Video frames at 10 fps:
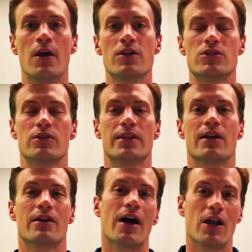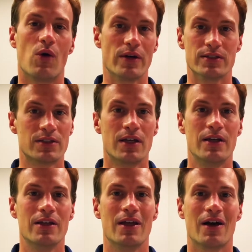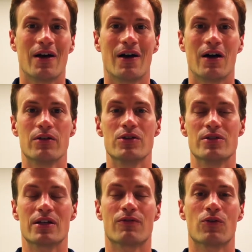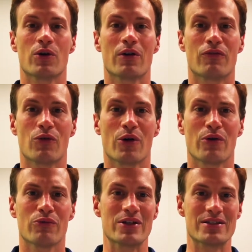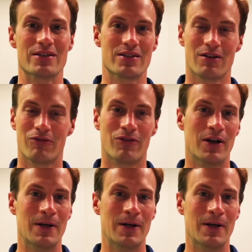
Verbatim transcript: so that they're not always uh, uh using it for, for reasons of